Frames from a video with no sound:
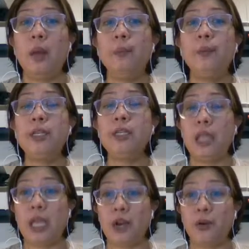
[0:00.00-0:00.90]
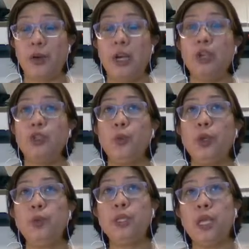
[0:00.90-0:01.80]
burst error. So
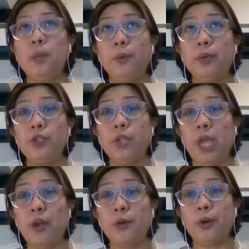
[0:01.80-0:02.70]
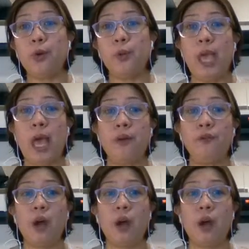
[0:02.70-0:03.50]
when we say burst error, we have